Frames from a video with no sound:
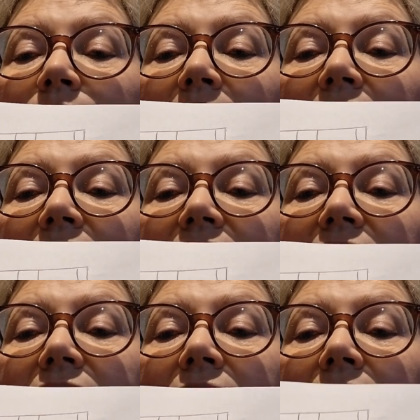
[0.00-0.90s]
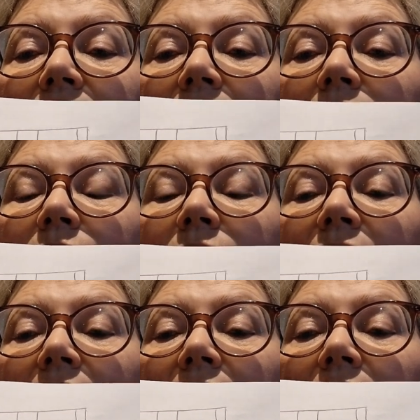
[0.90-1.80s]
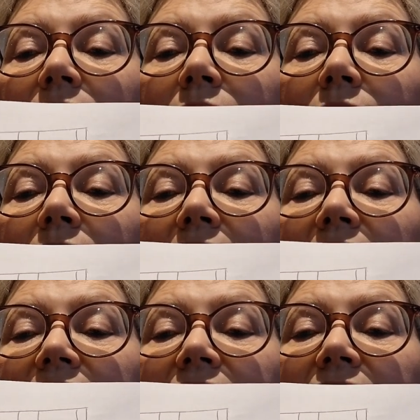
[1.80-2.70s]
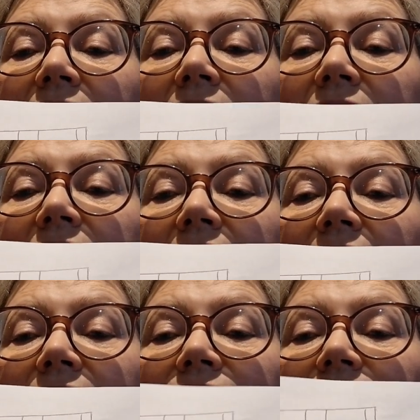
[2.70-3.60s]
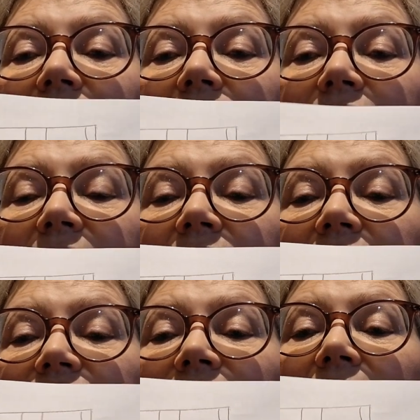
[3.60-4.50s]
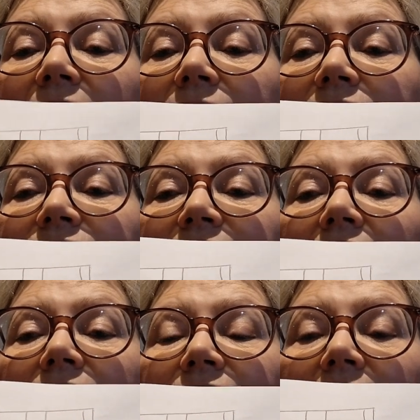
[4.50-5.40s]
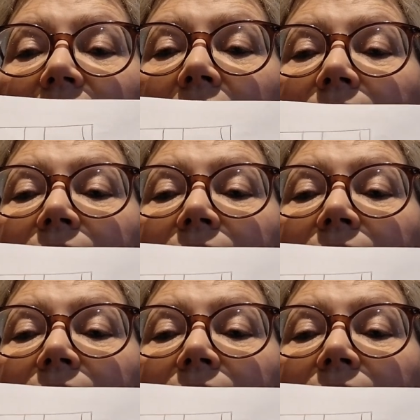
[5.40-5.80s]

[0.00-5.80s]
because we needed to leave the ground fallow to recover.